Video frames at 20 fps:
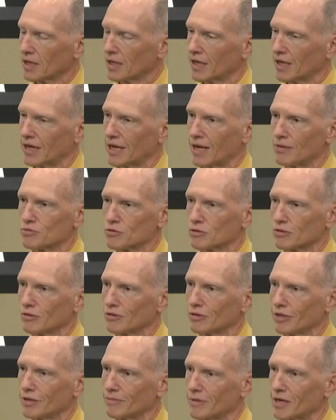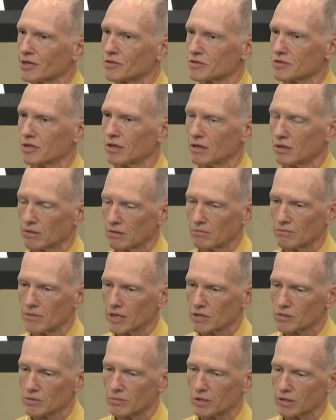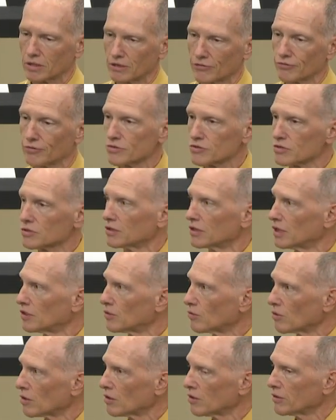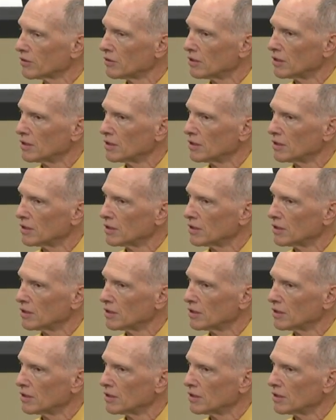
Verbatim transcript: it absolutely makes a, makes a big difference in the world